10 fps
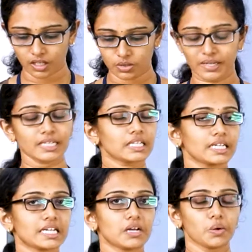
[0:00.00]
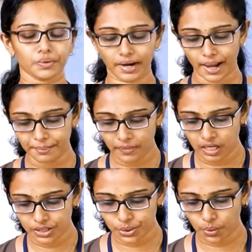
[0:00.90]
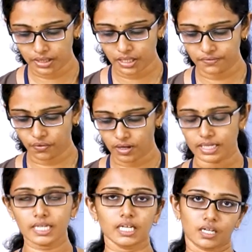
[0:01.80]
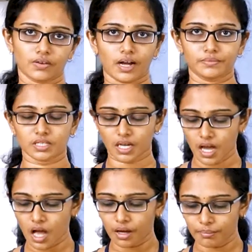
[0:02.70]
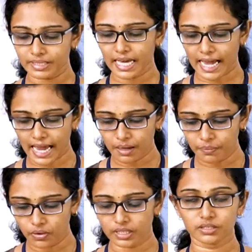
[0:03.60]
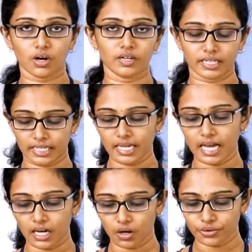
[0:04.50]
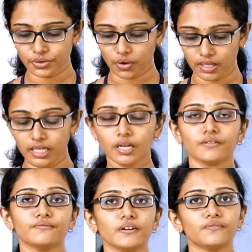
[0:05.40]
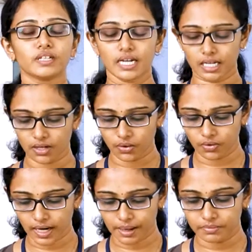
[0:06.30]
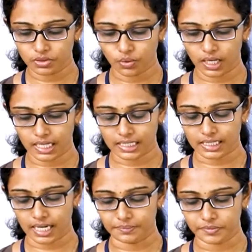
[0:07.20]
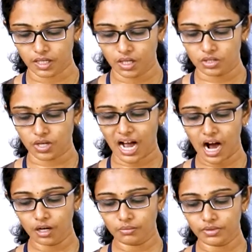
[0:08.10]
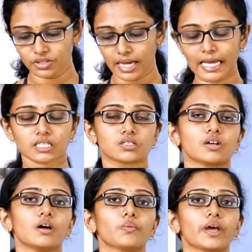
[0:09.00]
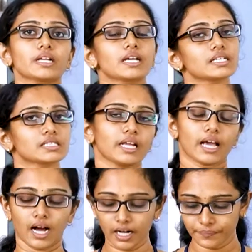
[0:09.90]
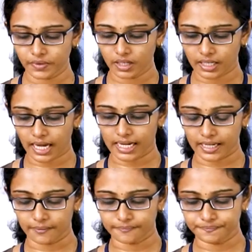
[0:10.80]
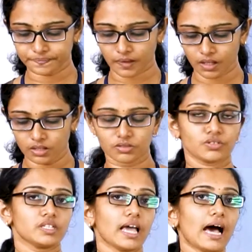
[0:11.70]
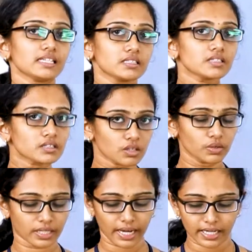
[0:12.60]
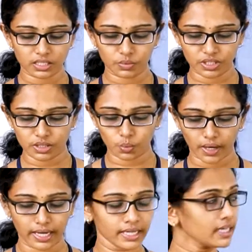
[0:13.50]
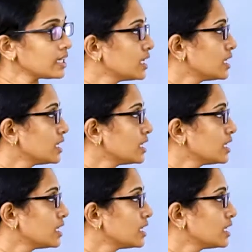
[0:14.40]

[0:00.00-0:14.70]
23 kilogram, 240 grams. But the airport authority allows only 15 kilogram 200 gram. So how much extra weight is Neha carrying? So she has this suitcase which is weighing